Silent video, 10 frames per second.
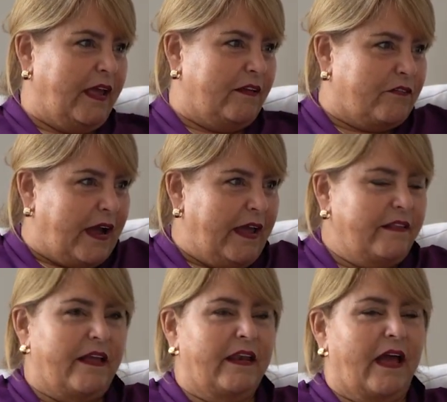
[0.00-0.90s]
Absolutely.
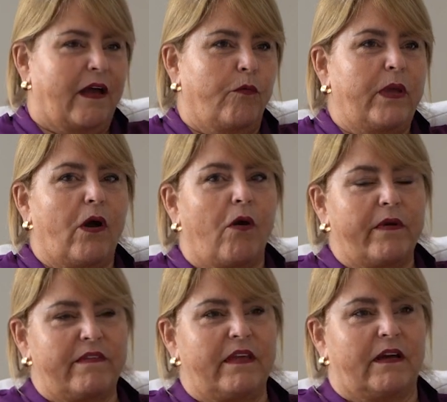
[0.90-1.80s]
Right? And I, we
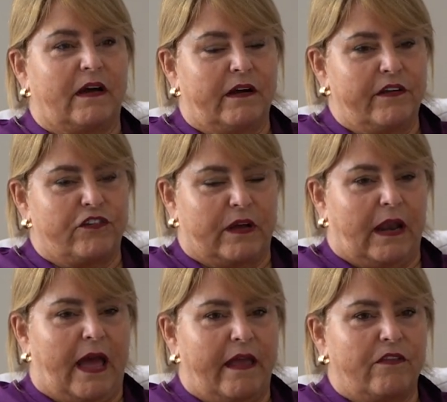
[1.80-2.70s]
always encourage
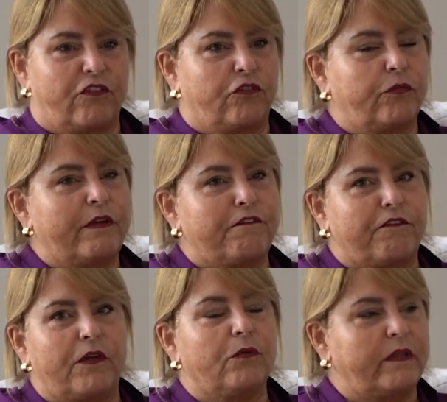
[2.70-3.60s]
clients to
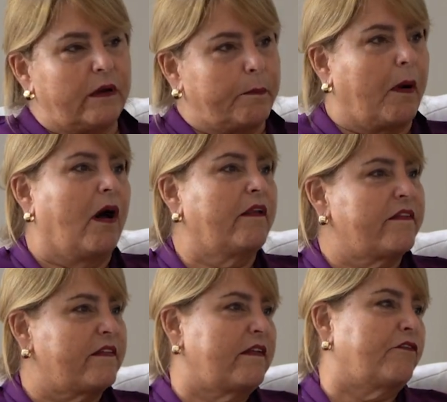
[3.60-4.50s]
review their
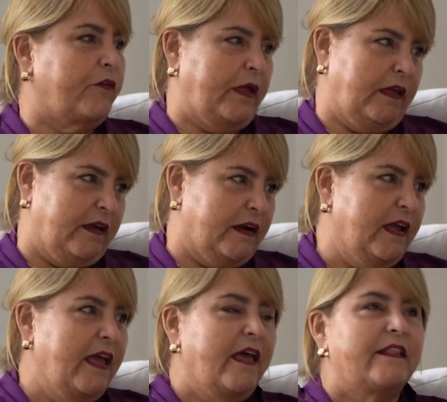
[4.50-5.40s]
policies every year.
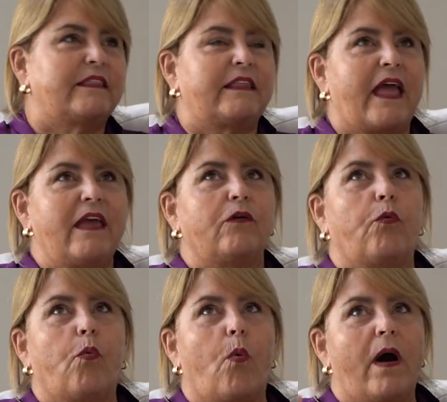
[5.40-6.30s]
Mm-hmm. Take
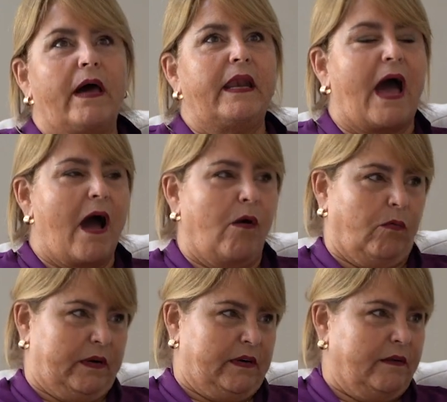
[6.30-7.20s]
one
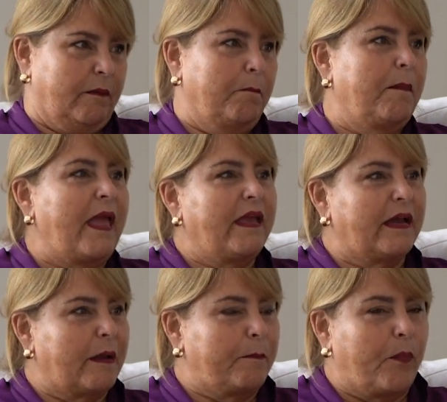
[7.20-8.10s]
hour, make
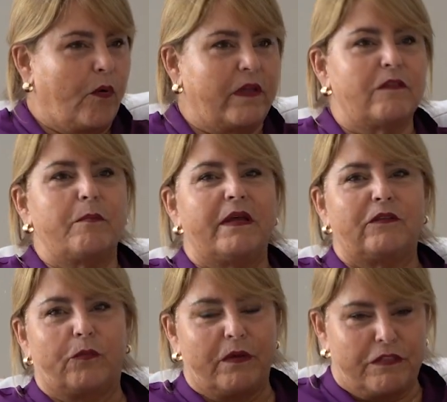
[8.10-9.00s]
an
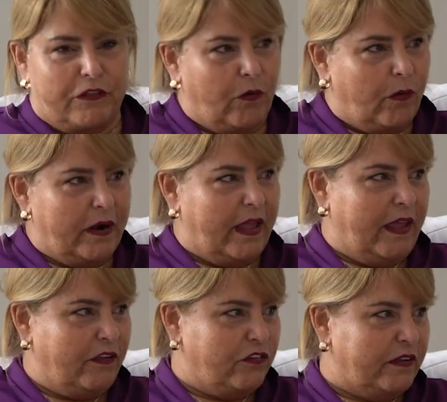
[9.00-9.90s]
appointment with your
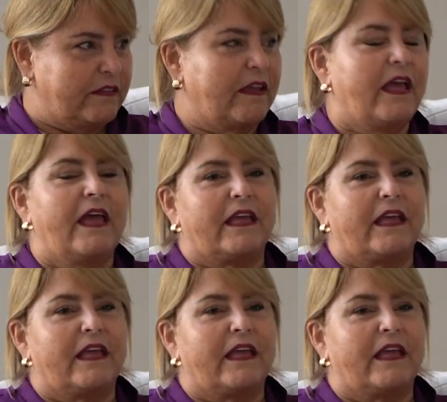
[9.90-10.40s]
agent,